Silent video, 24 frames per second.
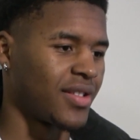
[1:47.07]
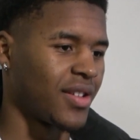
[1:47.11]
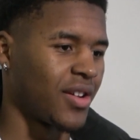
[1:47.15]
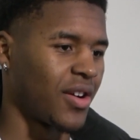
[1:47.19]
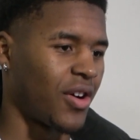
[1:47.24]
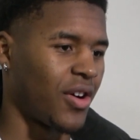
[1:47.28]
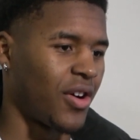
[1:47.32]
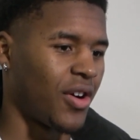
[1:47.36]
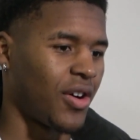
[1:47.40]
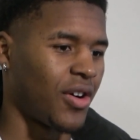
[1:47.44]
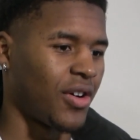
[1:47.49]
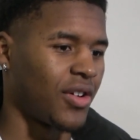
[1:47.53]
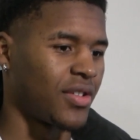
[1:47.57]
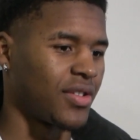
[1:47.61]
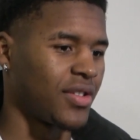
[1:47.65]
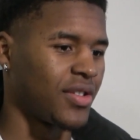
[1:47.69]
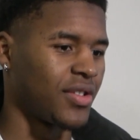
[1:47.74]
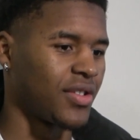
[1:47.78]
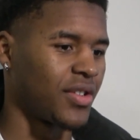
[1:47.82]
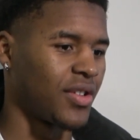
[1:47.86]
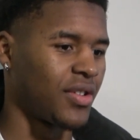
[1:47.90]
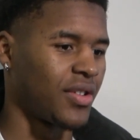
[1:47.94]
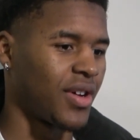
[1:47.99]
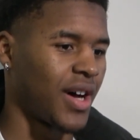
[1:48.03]
They're all,
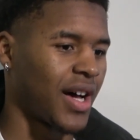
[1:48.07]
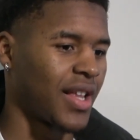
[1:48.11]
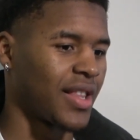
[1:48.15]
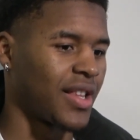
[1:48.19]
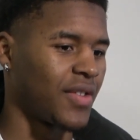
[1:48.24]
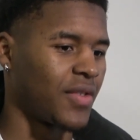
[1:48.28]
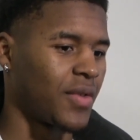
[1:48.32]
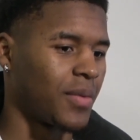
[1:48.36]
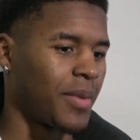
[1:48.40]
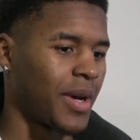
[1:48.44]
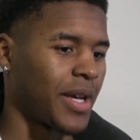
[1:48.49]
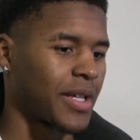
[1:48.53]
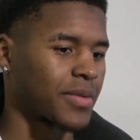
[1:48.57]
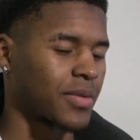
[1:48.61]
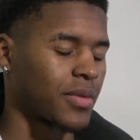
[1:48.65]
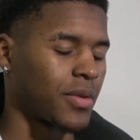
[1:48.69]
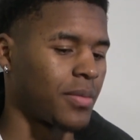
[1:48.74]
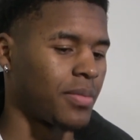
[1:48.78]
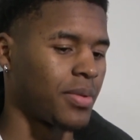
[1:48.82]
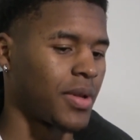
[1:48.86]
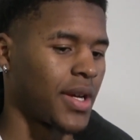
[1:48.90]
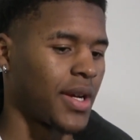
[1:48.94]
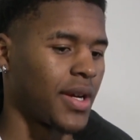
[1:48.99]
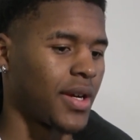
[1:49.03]
high-level basketball
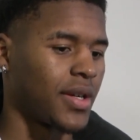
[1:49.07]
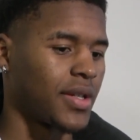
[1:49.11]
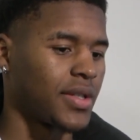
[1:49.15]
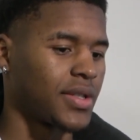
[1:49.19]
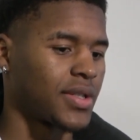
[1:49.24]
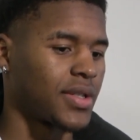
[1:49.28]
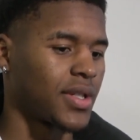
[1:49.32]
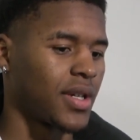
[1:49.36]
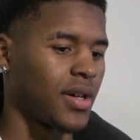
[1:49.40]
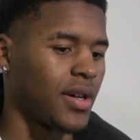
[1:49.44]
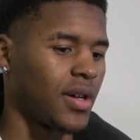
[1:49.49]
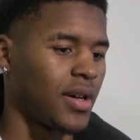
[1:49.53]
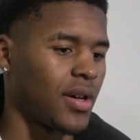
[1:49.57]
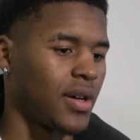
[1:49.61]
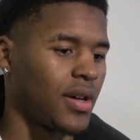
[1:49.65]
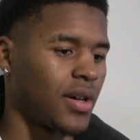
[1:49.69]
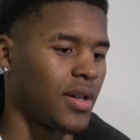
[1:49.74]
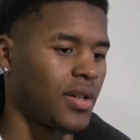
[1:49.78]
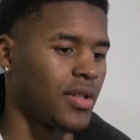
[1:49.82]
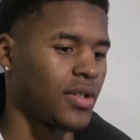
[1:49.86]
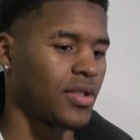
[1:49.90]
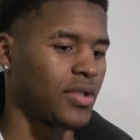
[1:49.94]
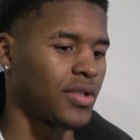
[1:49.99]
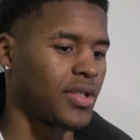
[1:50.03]
players.
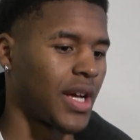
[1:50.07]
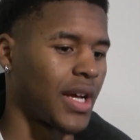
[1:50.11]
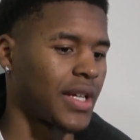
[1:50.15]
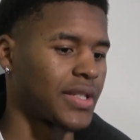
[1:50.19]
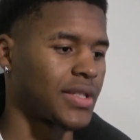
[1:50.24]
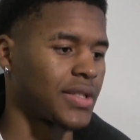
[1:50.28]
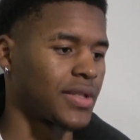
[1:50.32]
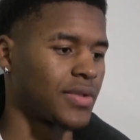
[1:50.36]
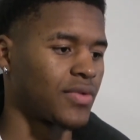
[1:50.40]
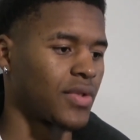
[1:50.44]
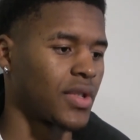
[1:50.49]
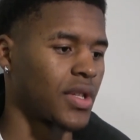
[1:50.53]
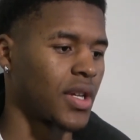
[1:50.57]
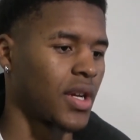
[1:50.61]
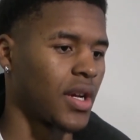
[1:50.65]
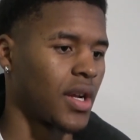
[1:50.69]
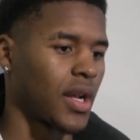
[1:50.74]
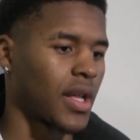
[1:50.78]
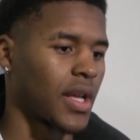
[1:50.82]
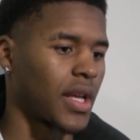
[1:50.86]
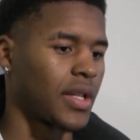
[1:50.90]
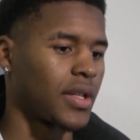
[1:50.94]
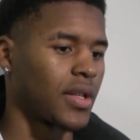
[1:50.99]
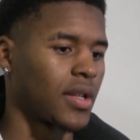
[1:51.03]
Dawson's really good
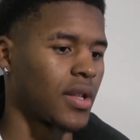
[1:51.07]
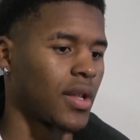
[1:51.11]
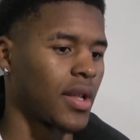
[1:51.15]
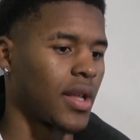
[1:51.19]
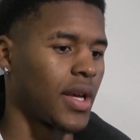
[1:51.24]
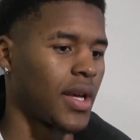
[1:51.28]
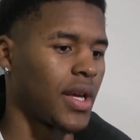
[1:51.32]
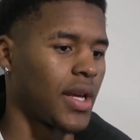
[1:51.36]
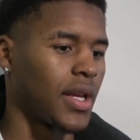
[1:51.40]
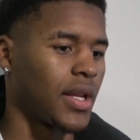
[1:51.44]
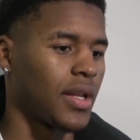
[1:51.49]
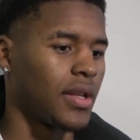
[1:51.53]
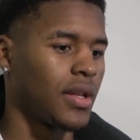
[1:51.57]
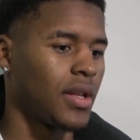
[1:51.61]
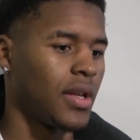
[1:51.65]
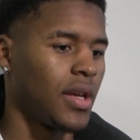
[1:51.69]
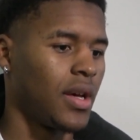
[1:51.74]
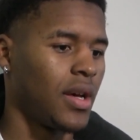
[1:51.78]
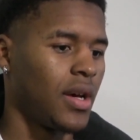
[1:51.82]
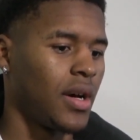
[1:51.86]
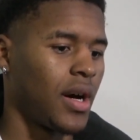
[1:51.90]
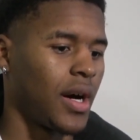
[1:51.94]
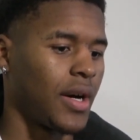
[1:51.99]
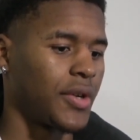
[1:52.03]
at getting in the lane.
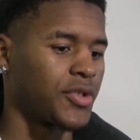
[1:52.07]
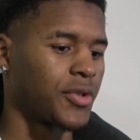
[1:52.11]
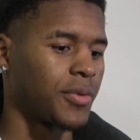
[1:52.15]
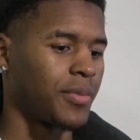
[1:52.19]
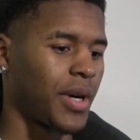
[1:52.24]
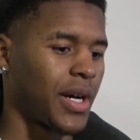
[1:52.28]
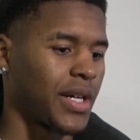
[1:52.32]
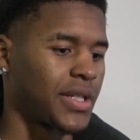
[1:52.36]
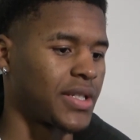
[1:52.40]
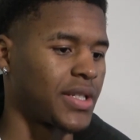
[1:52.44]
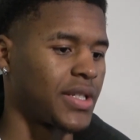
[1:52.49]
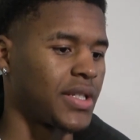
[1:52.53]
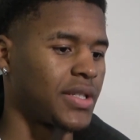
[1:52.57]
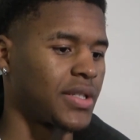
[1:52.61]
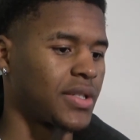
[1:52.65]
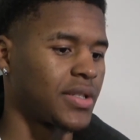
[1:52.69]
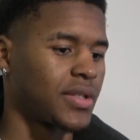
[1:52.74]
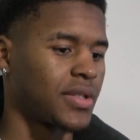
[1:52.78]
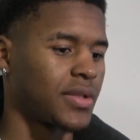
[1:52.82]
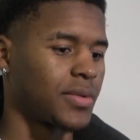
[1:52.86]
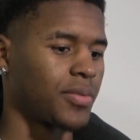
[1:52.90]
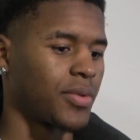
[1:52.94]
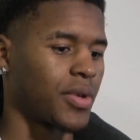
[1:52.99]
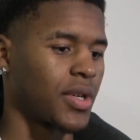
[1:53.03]
Ochobaji is
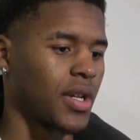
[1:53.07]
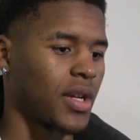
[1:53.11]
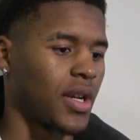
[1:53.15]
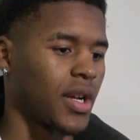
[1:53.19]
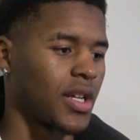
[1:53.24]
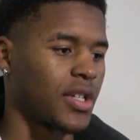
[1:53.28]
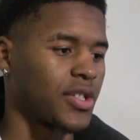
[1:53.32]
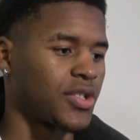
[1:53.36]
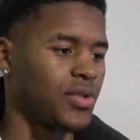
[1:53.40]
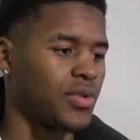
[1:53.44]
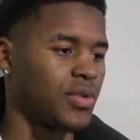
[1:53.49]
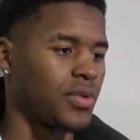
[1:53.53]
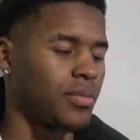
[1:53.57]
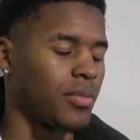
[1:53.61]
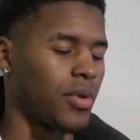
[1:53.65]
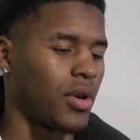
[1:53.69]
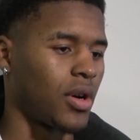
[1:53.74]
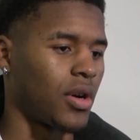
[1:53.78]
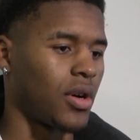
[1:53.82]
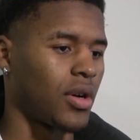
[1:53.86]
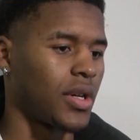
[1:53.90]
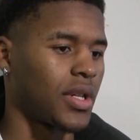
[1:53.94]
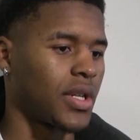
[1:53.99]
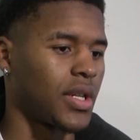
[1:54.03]
pretty good at shooting the
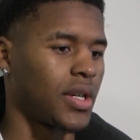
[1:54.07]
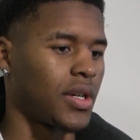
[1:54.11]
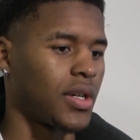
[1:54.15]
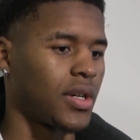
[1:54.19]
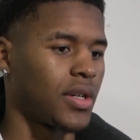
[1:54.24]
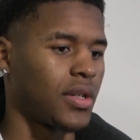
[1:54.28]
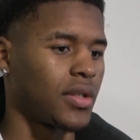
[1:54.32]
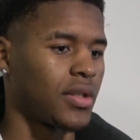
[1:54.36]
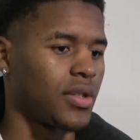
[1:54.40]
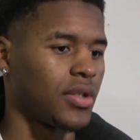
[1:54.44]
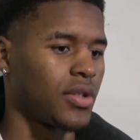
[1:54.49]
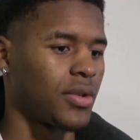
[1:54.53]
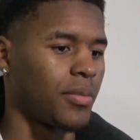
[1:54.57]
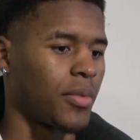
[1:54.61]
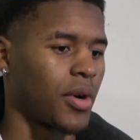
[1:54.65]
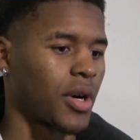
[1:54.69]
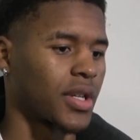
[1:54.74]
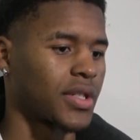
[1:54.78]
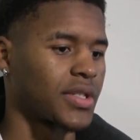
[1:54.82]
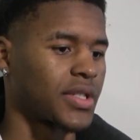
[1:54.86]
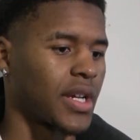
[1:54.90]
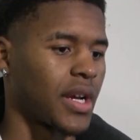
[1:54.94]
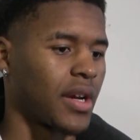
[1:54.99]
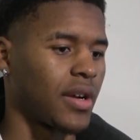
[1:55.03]
ball. And
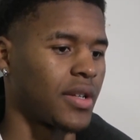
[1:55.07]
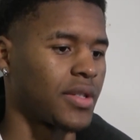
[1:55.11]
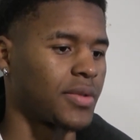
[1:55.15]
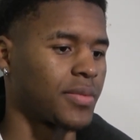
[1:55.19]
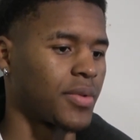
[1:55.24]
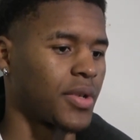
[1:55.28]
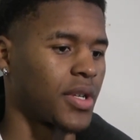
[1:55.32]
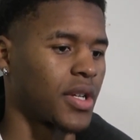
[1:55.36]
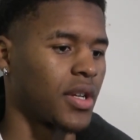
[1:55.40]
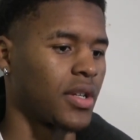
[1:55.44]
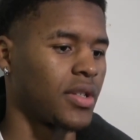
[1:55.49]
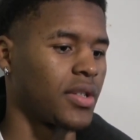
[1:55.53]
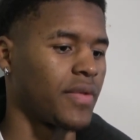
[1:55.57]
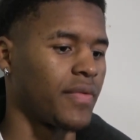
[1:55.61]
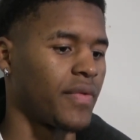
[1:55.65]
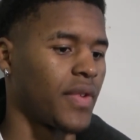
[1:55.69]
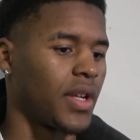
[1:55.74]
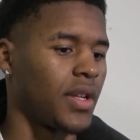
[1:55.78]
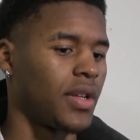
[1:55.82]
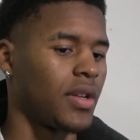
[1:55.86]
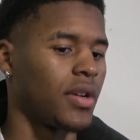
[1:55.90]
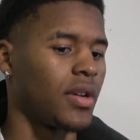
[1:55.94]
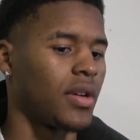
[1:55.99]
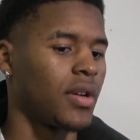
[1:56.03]
Marcus Gary is a pretty good
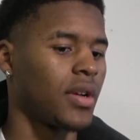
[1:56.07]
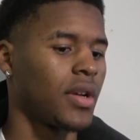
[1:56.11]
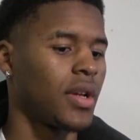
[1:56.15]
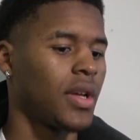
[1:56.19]
defender.